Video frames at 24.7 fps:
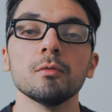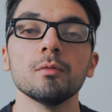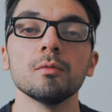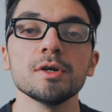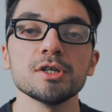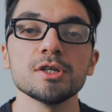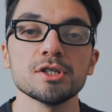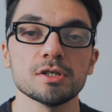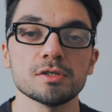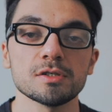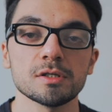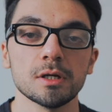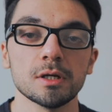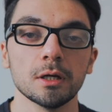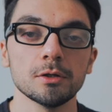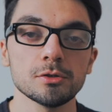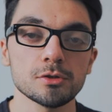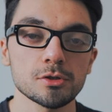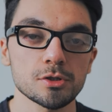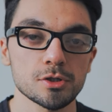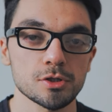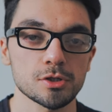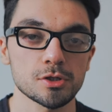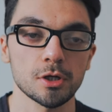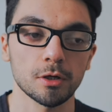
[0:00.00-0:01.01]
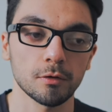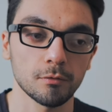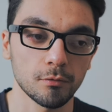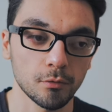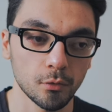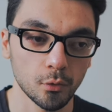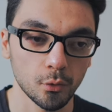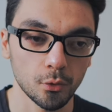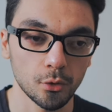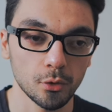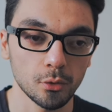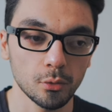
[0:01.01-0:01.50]
which is interesting
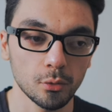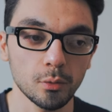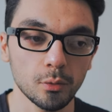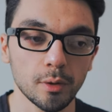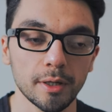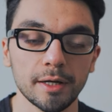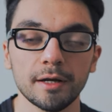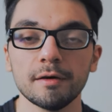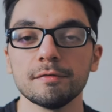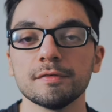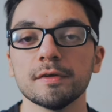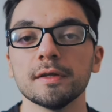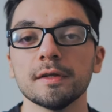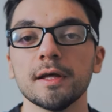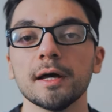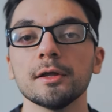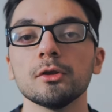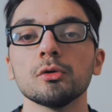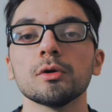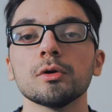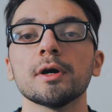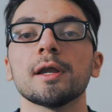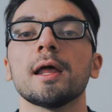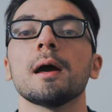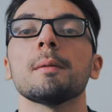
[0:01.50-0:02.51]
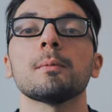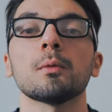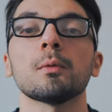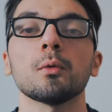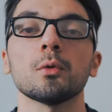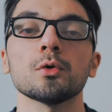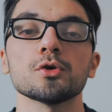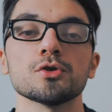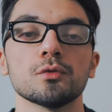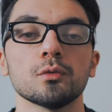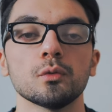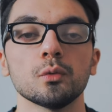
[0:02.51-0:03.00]
for you and after that you can
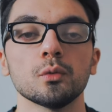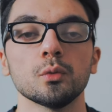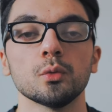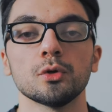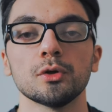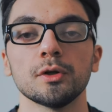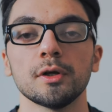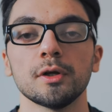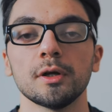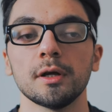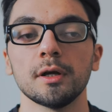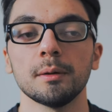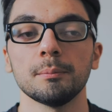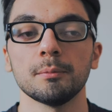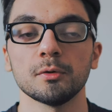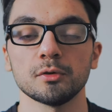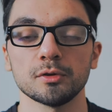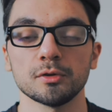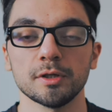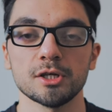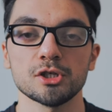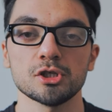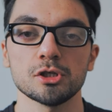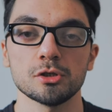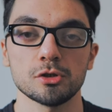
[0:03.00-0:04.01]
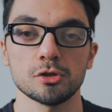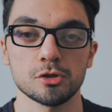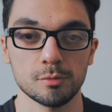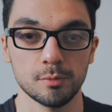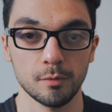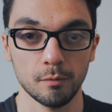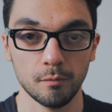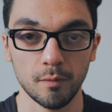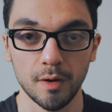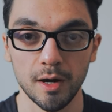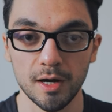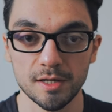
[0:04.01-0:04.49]
approach for the potential
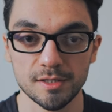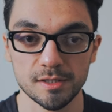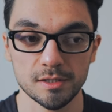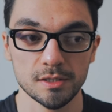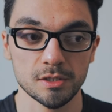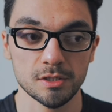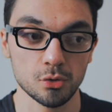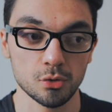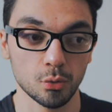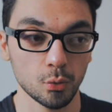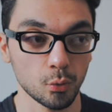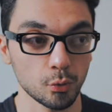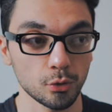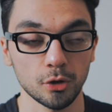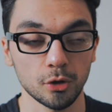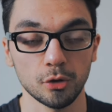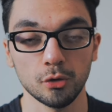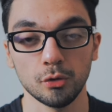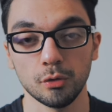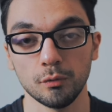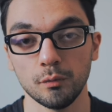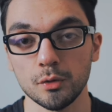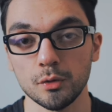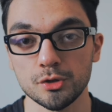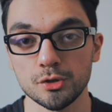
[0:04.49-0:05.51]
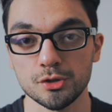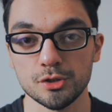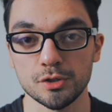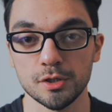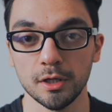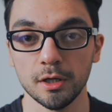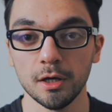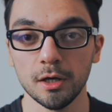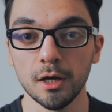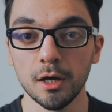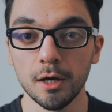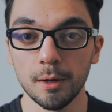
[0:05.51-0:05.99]
supervisors or the
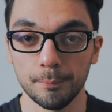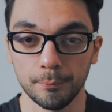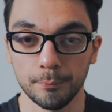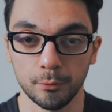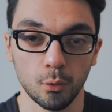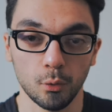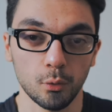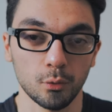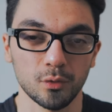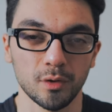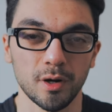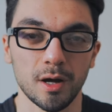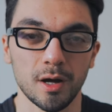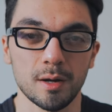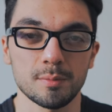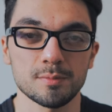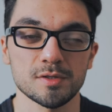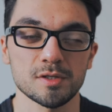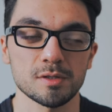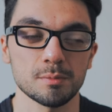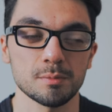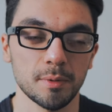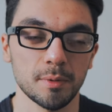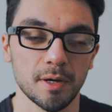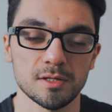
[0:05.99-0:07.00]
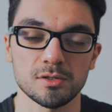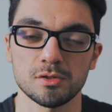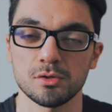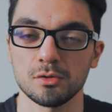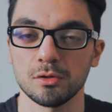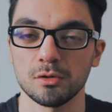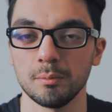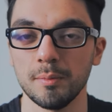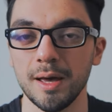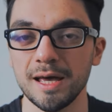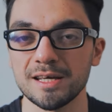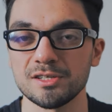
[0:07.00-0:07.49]
university programs depends on
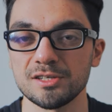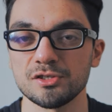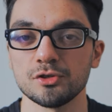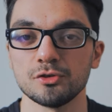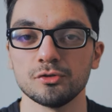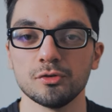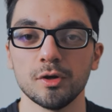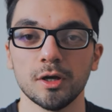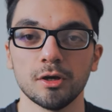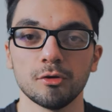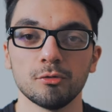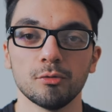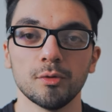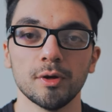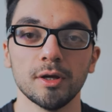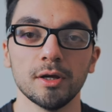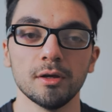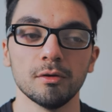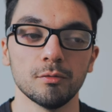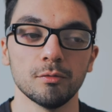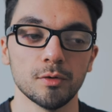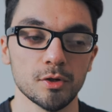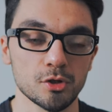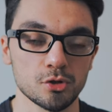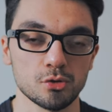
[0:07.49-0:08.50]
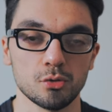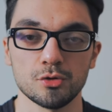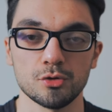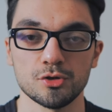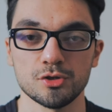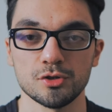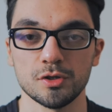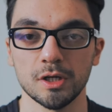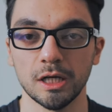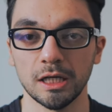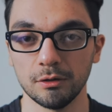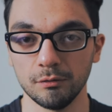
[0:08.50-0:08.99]
the master degree, research
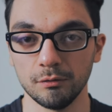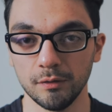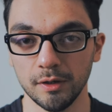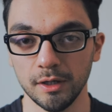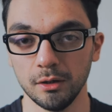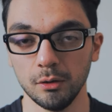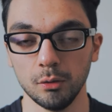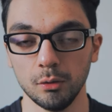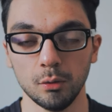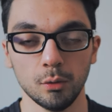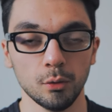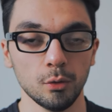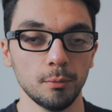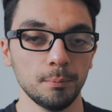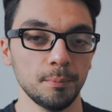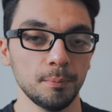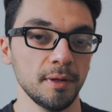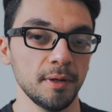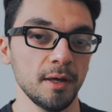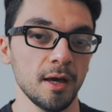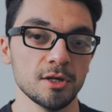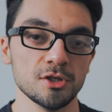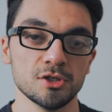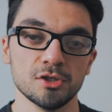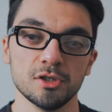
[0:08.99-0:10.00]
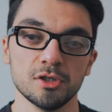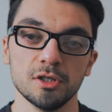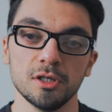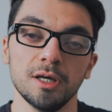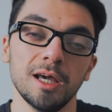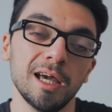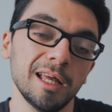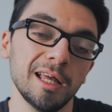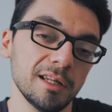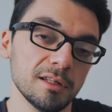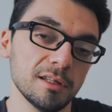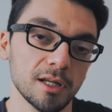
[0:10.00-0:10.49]
degree or PhD,
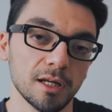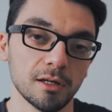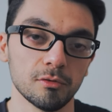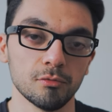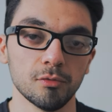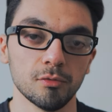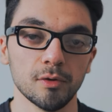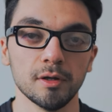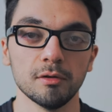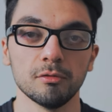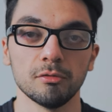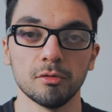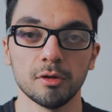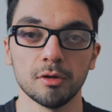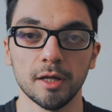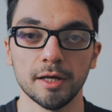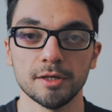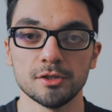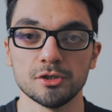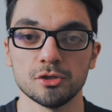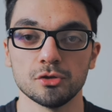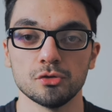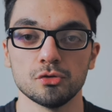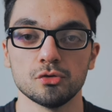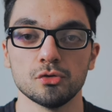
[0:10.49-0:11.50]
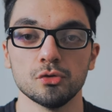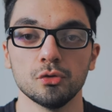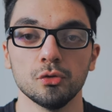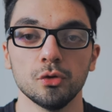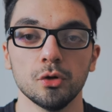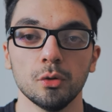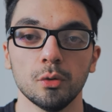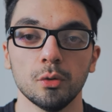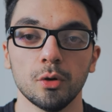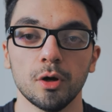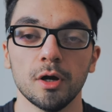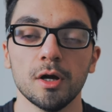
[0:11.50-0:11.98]
any degree related to
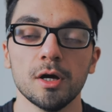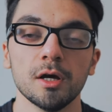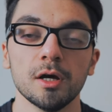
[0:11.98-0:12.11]
your